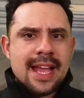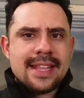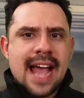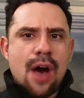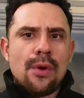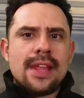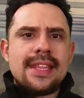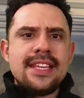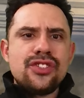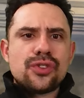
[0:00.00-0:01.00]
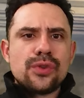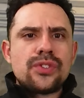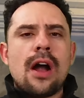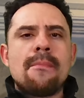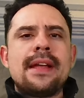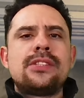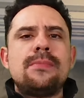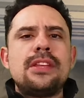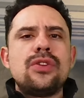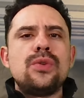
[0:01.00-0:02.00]
Now, these screws are meant to
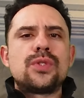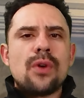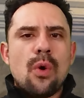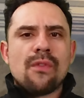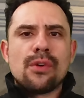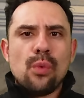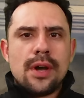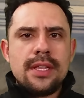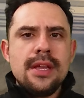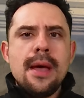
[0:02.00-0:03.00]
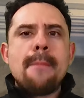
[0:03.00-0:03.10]
be used over wood,